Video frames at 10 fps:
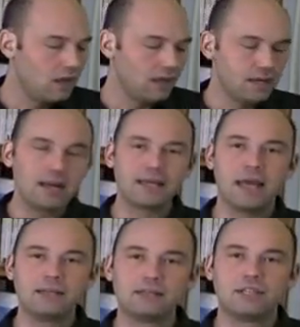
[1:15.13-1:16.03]
In any
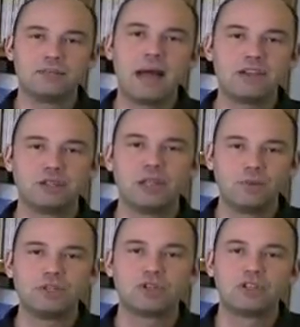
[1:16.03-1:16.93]
case, let's imagine
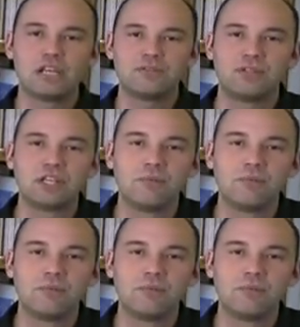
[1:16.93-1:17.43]
that we successfully